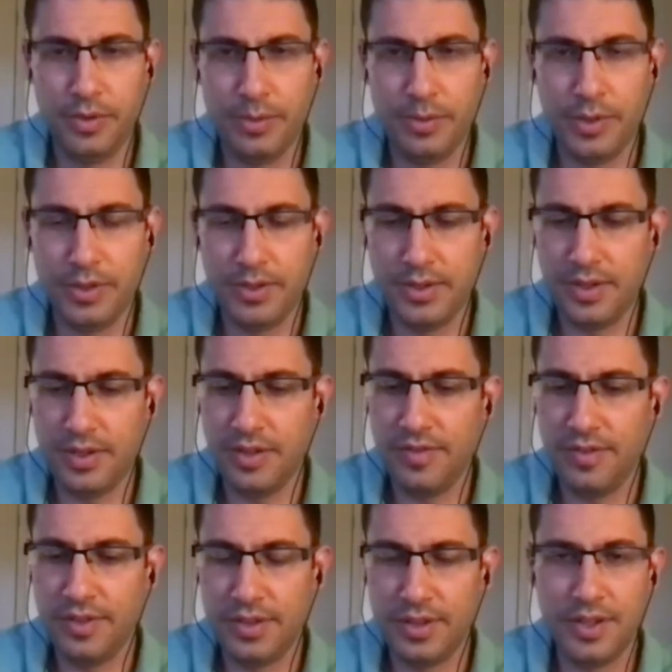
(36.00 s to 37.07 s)
was, Steve,
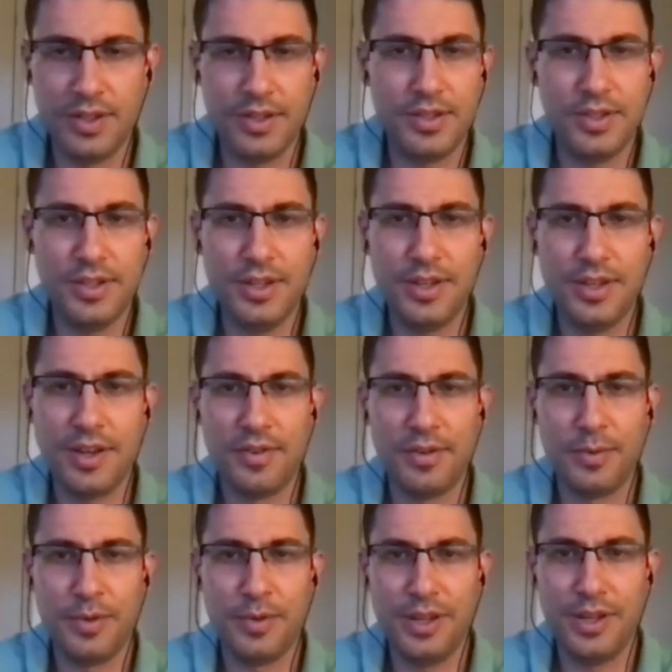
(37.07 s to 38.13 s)
and it's good to see you after
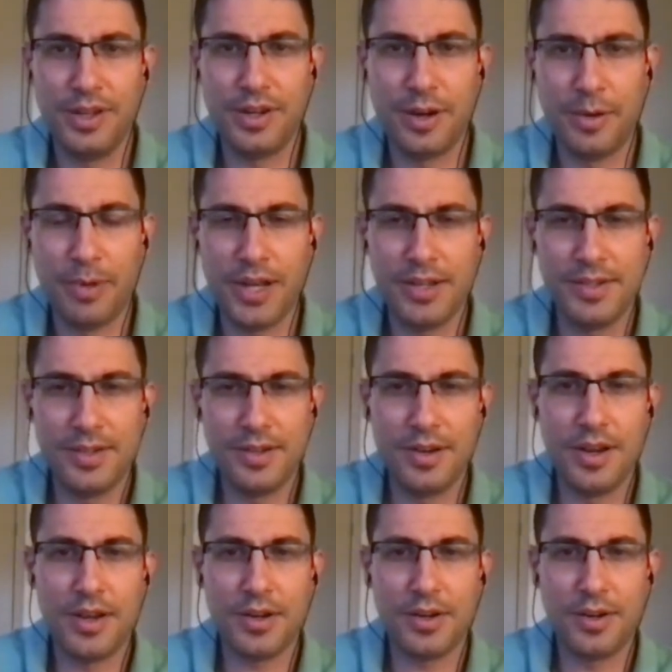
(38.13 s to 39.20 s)
our paths did
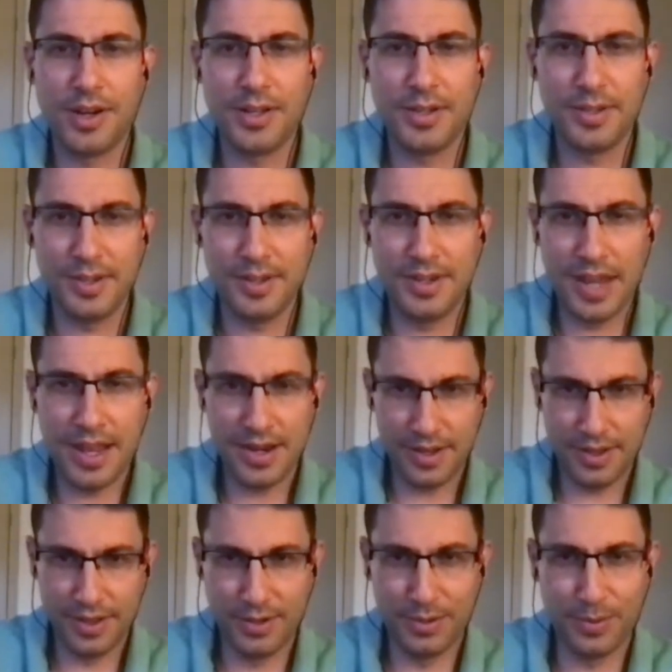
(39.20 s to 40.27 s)
not cross as
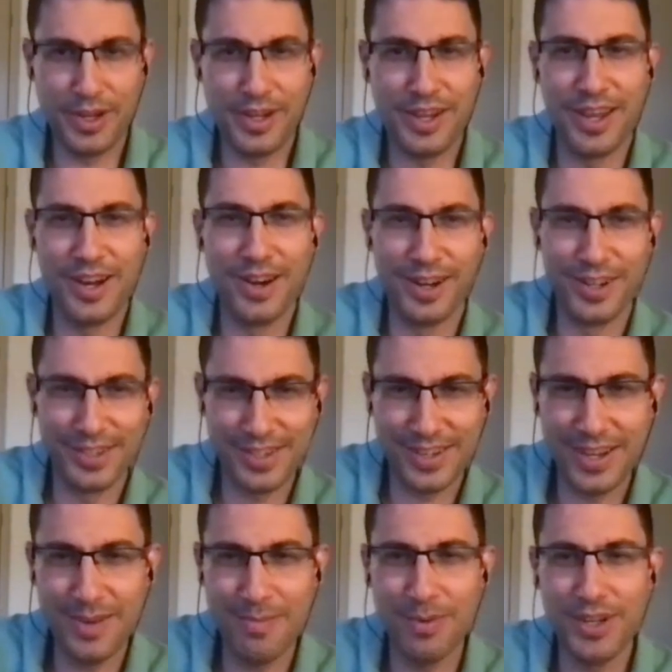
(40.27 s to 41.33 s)
intended this weekend on
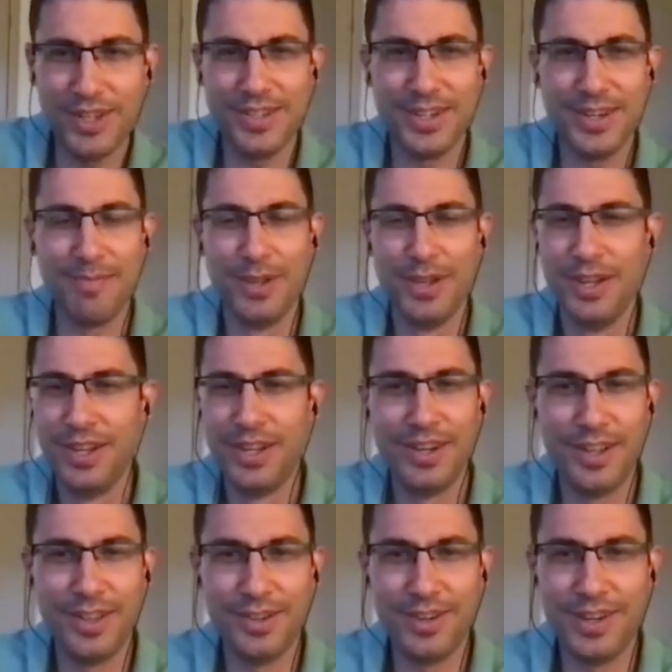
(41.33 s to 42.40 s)
site. But
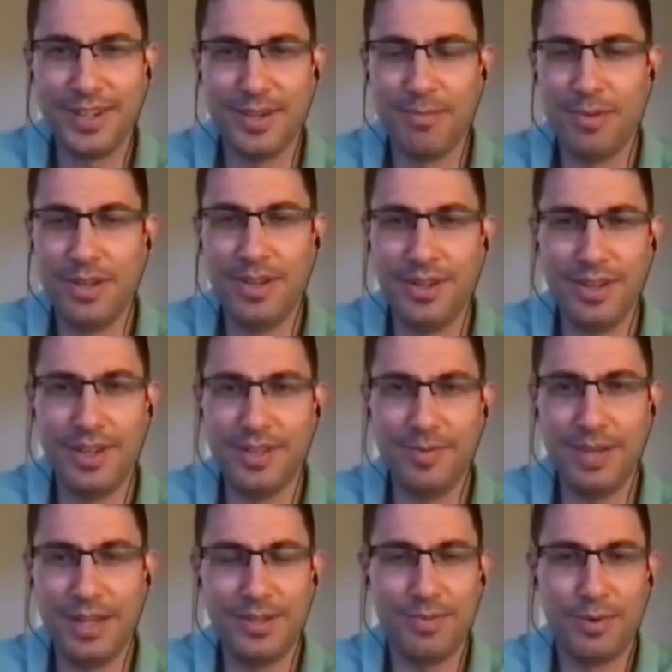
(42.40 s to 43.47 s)
nonetheless, I mean,
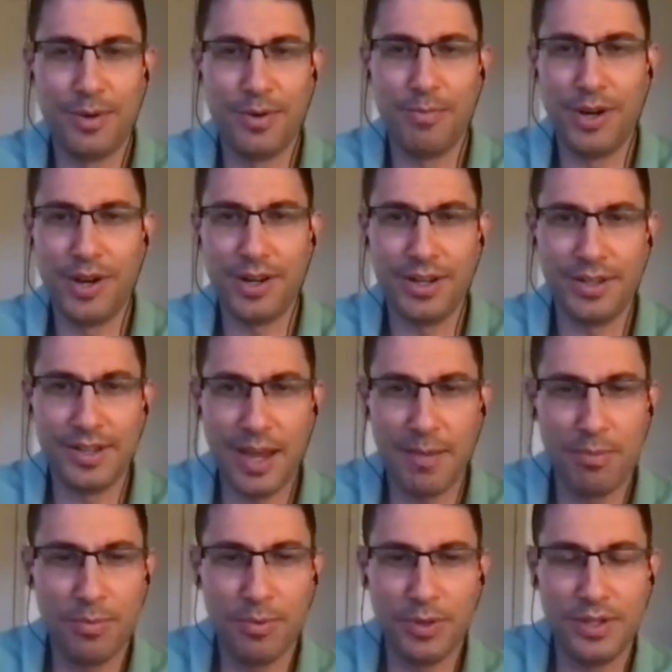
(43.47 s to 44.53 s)
it's Road America. It's a
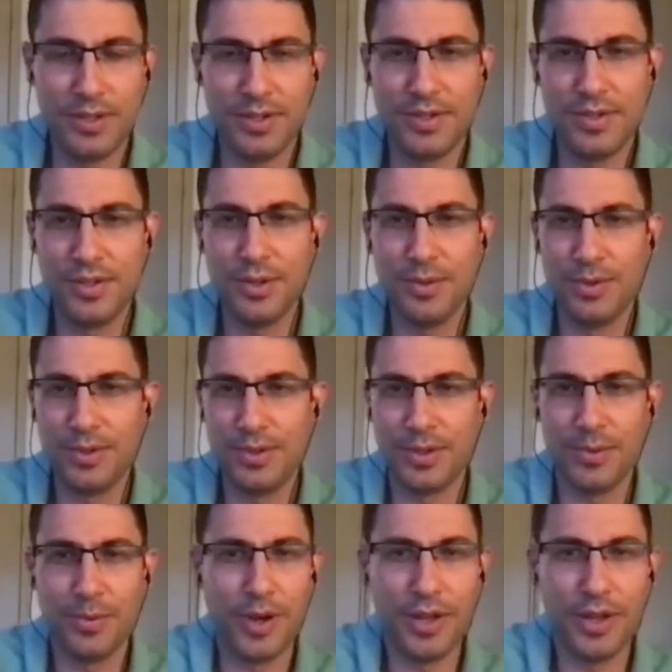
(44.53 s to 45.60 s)
happy place. It's June. It's
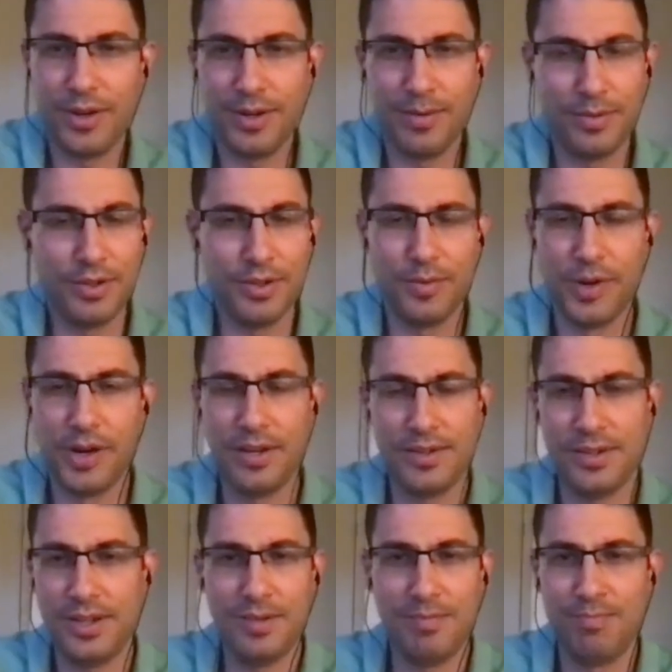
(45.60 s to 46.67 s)
good weather, good
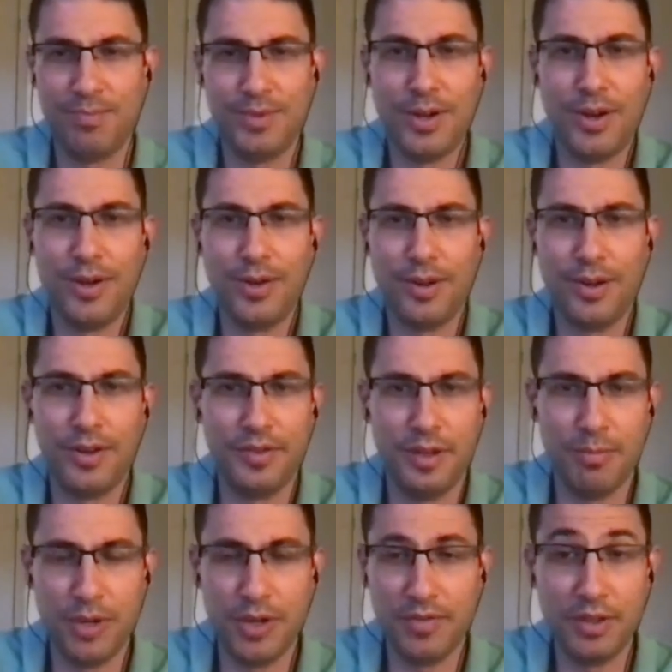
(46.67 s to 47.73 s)
racing, all the
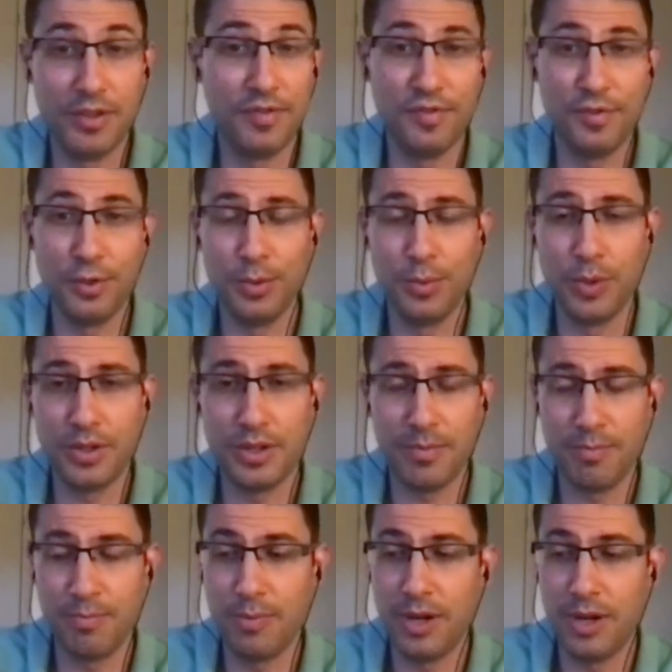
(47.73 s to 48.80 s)
above. Good food, which I
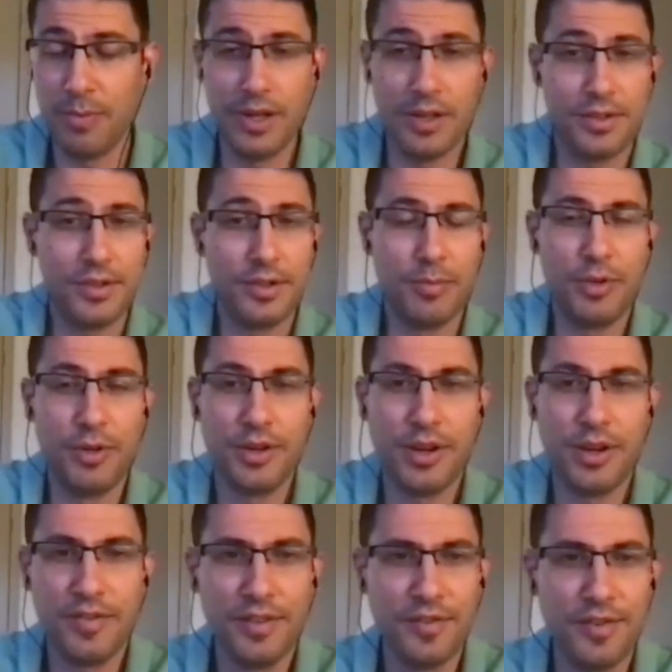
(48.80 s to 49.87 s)
may or may not still be
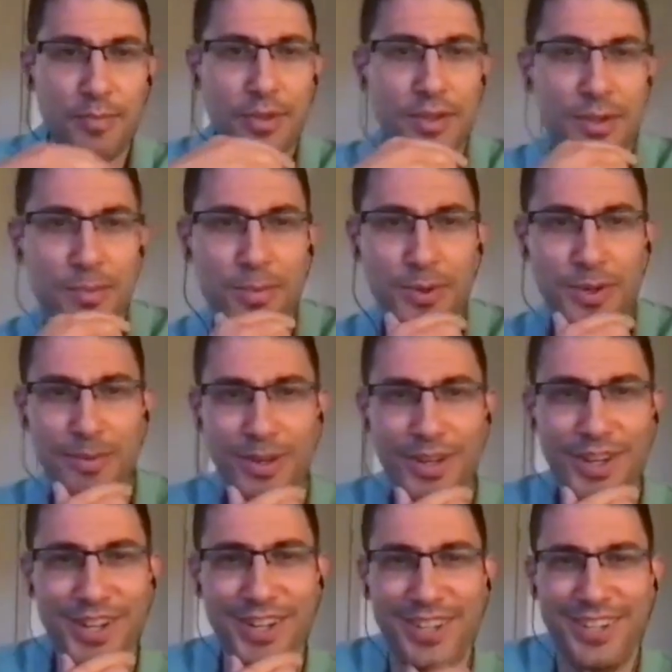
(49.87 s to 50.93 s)
recovering from at this point.
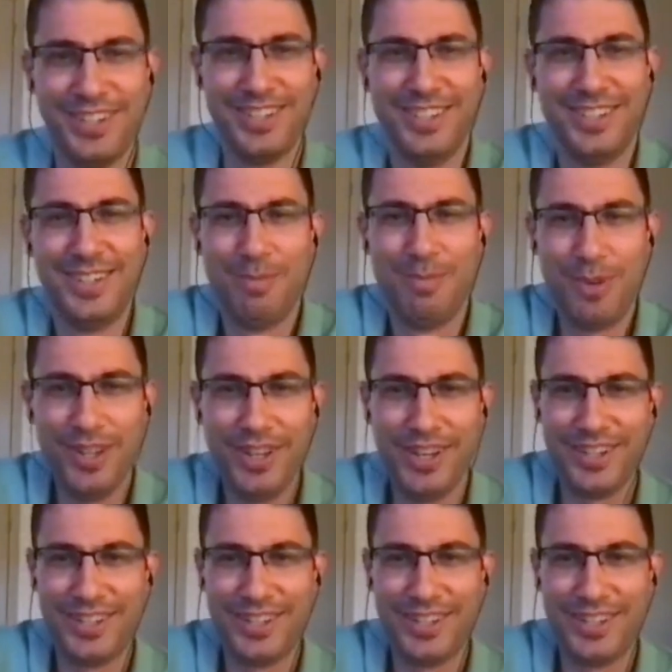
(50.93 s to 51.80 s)
But but yeah,